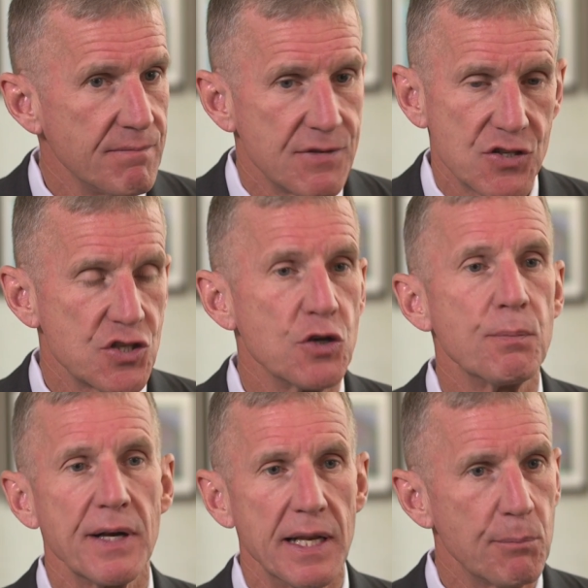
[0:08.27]

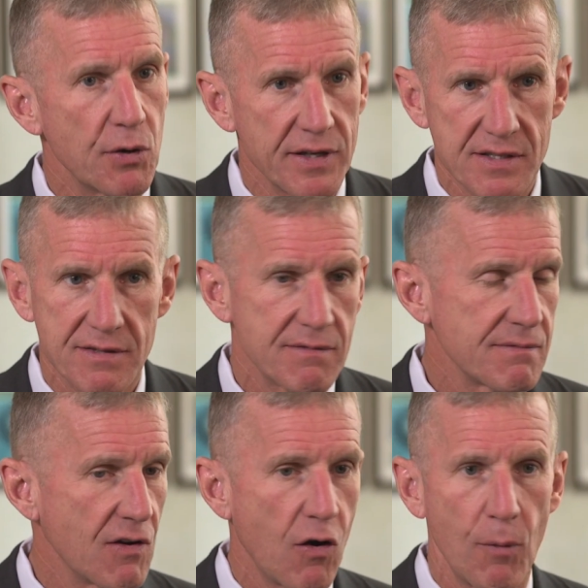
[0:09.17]
stupidly put his
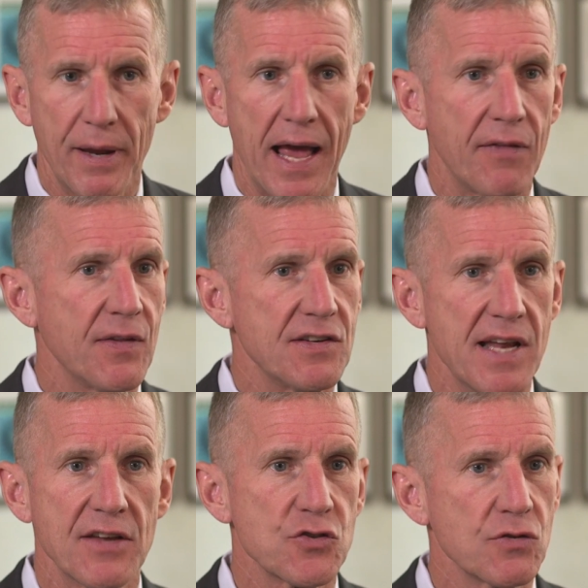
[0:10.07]
army out in the
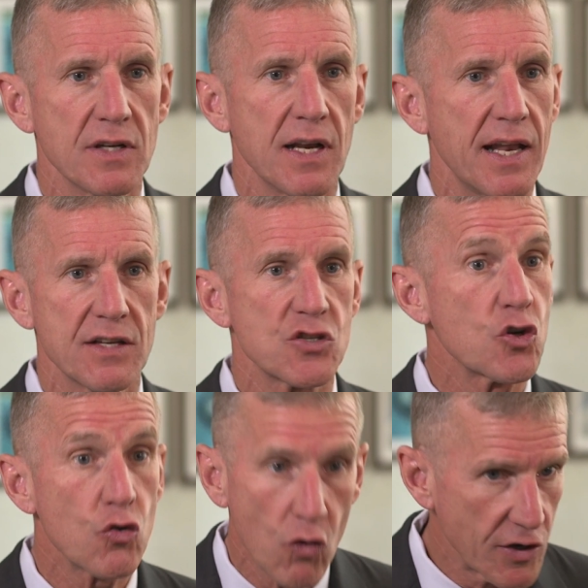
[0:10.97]
desert and let us
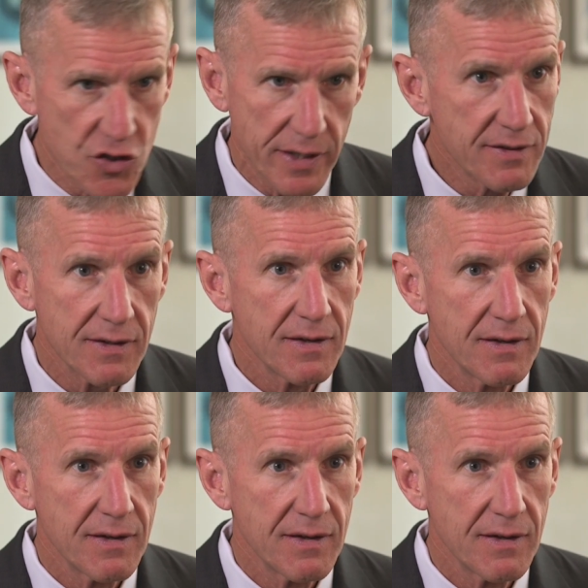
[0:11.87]
crush it.